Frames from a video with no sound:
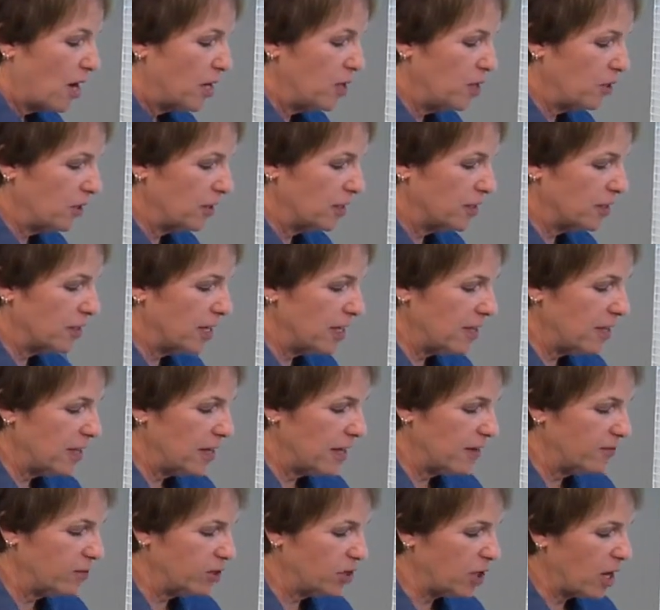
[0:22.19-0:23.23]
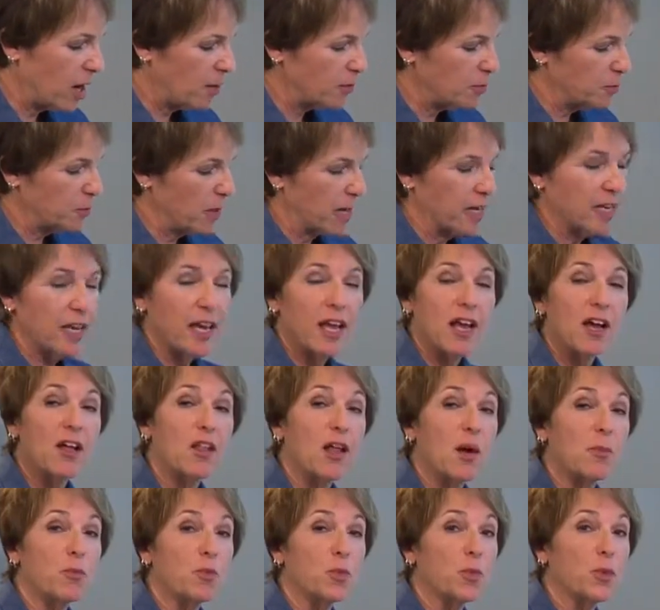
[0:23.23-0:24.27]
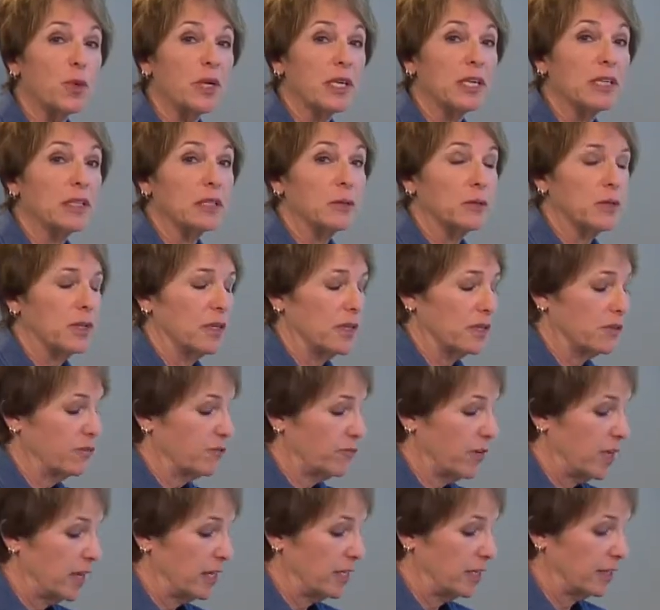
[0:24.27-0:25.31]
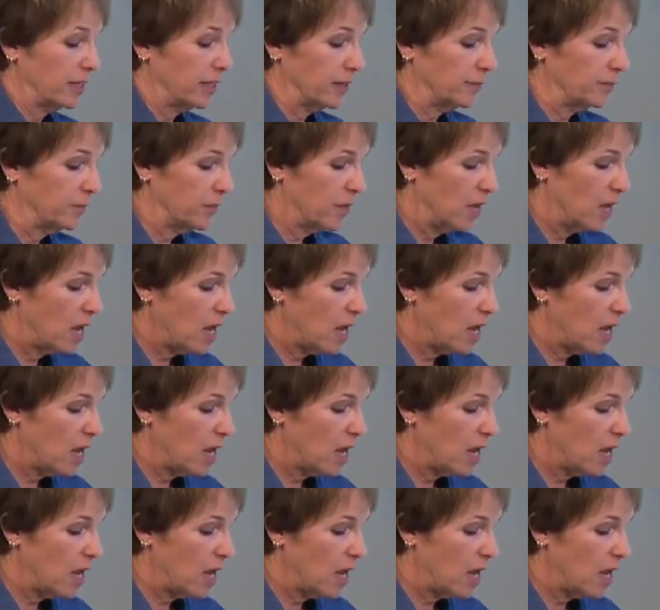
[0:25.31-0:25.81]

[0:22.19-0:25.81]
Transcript: You can see that I've chopped my kale up really finely.